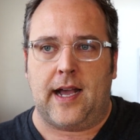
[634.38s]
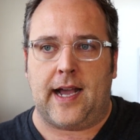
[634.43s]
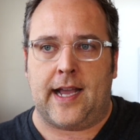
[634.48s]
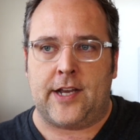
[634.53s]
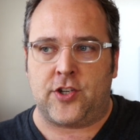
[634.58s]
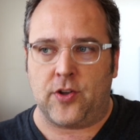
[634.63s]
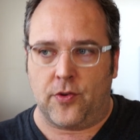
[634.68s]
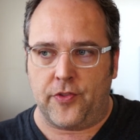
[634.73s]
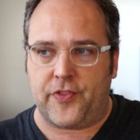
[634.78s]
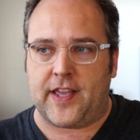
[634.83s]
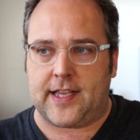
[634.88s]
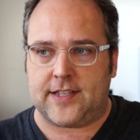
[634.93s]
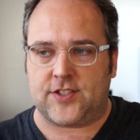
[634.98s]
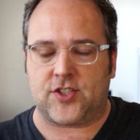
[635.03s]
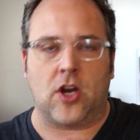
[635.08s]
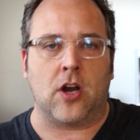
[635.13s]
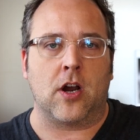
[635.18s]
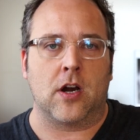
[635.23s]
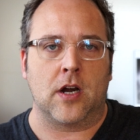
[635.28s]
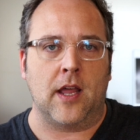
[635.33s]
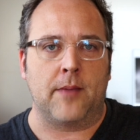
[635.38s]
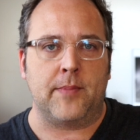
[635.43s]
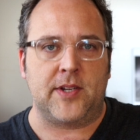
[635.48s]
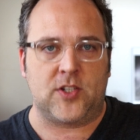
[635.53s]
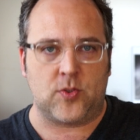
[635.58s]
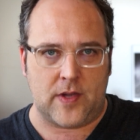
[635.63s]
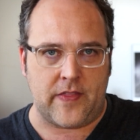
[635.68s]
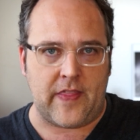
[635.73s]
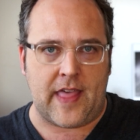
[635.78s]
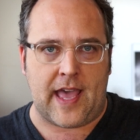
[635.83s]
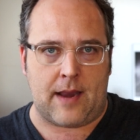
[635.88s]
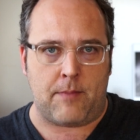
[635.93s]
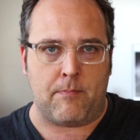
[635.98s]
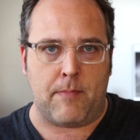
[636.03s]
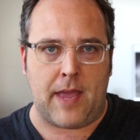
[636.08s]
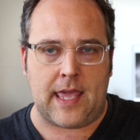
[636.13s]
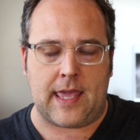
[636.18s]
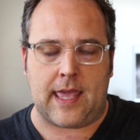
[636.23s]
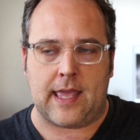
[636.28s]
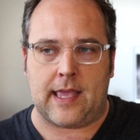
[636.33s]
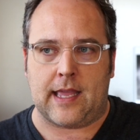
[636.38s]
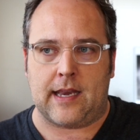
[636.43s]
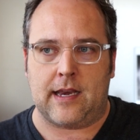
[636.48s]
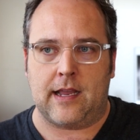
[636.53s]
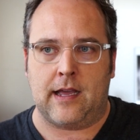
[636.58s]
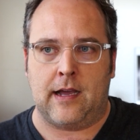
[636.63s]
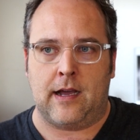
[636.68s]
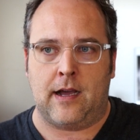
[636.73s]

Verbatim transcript: I don't think it's a hard line between that and making it.